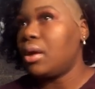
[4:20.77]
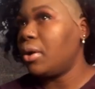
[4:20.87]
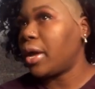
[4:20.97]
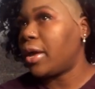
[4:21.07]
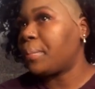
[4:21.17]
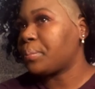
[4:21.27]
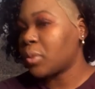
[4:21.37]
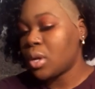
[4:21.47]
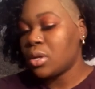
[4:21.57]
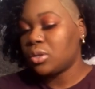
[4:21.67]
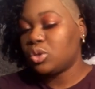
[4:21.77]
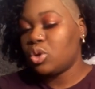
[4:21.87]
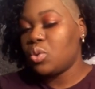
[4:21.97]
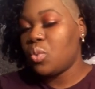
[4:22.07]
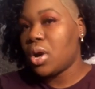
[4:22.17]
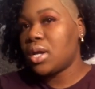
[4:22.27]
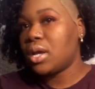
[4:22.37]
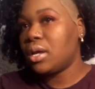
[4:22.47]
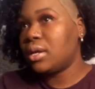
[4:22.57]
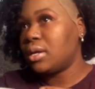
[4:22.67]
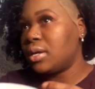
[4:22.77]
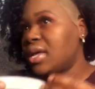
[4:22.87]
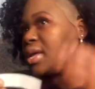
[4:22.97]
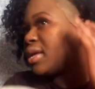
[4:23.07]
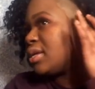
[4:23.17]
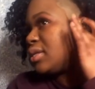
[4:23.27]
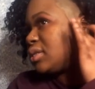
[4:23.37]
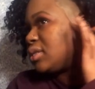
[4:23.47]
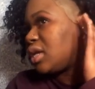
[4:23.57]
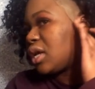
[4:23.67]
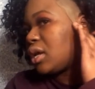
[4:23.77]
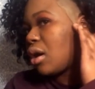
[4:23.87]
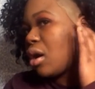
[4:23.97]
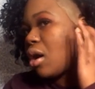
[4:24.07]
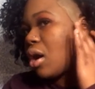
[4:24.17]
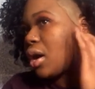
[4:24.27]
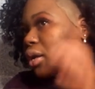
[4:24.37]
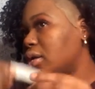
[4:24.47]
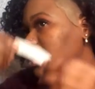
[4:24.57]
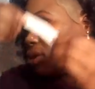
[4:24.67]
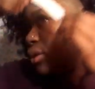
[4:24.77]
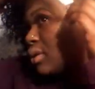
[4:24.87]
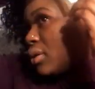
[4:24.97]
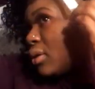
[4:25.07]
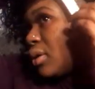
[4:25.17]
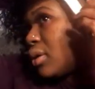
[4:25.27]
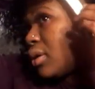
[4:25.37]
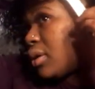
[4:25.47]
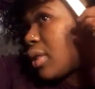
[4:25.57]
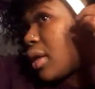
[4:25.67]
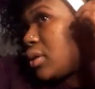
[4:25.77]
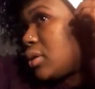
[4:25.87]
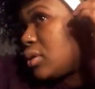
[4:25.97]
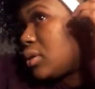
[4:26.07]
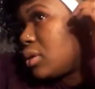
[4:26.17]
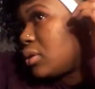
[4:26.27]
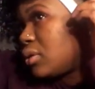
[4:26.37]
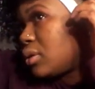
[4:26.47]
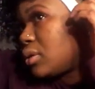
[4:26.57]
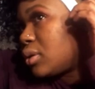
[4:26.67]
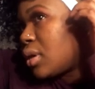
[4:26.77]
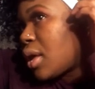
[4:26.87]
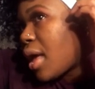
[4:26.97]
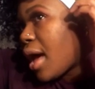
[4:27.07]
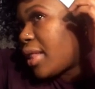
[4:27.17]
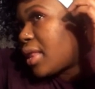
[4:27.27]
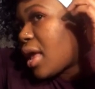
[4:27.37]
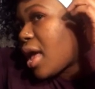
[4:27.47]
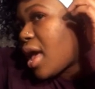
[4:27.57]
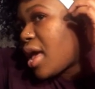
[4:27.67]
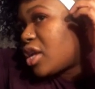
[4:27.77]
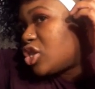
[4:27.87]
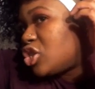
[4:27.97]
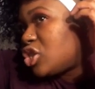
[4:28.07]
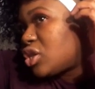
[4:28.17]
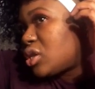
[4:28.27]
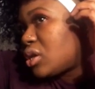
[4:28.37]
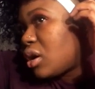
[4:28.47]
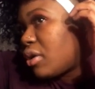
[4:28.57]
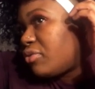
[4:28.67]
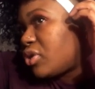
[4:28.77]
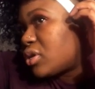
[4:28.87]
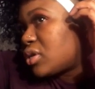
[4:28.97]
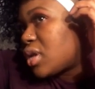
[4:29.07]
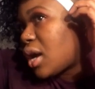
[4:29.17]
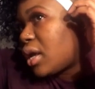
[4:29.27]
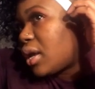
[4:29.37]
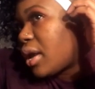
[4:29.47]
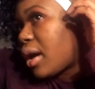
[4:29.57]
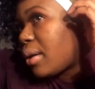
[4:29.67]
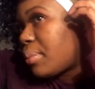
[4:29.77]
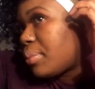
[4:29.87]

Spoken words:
Okay, so you wanna stick it on like so at the edge of your stocking cap.